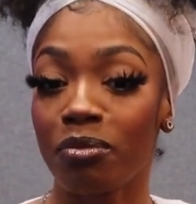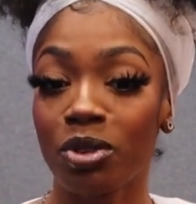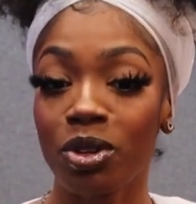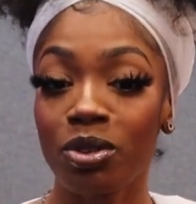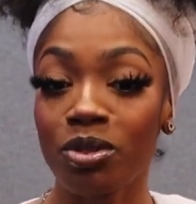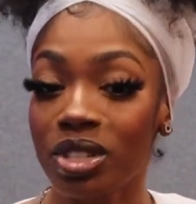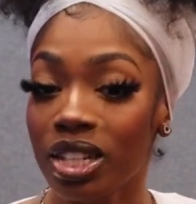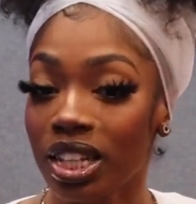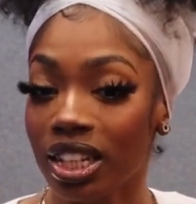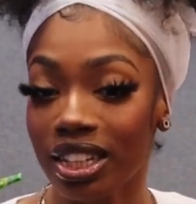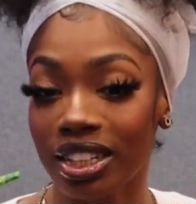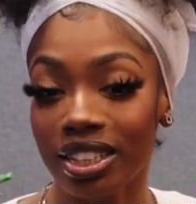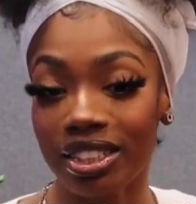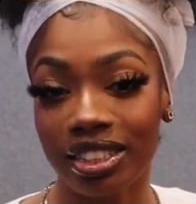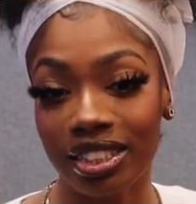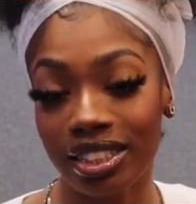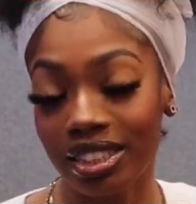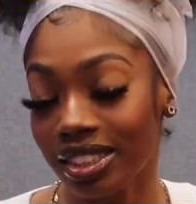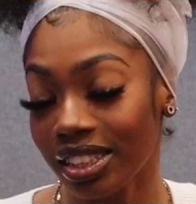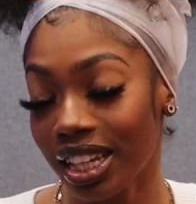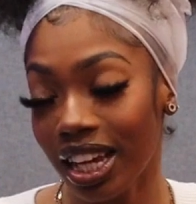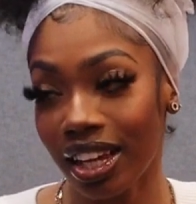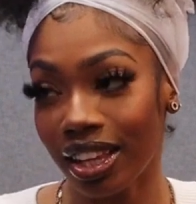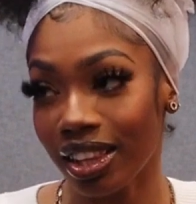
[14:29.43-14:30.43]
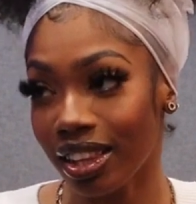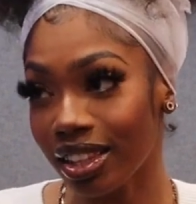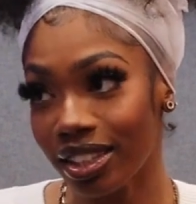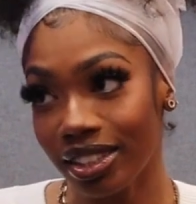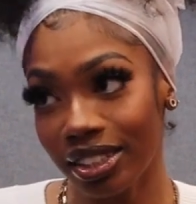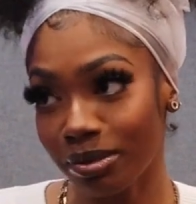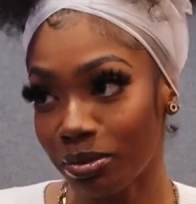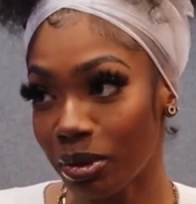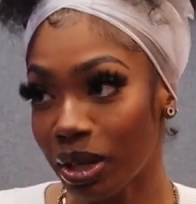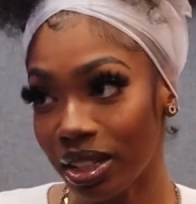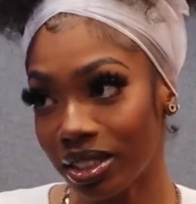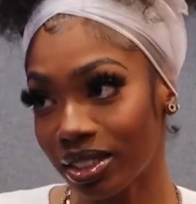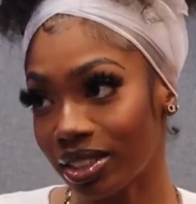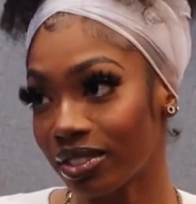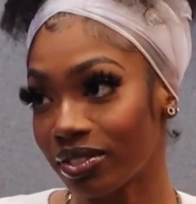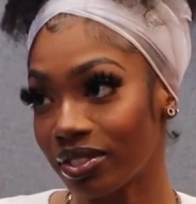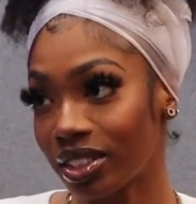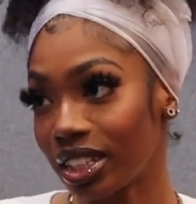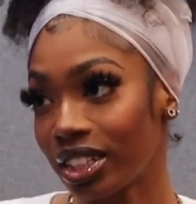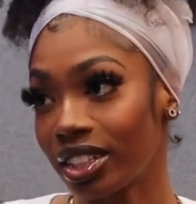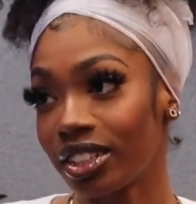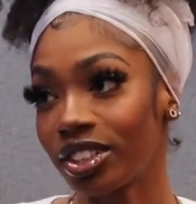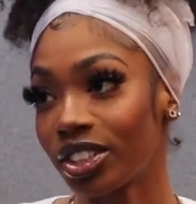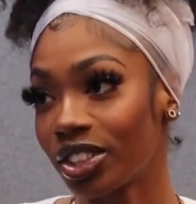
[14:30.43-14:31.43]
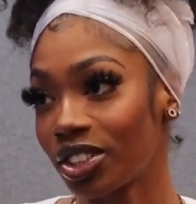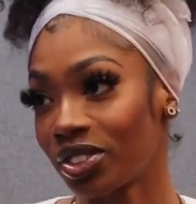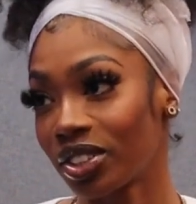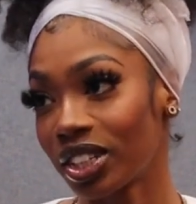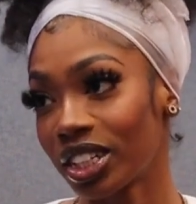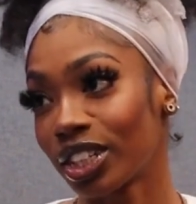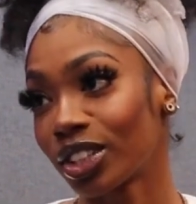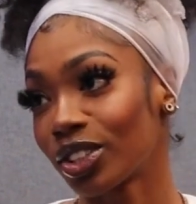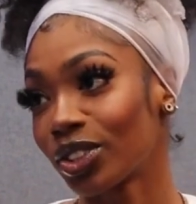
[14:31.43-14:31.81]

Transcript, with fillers: music is just, like, this much of the industry.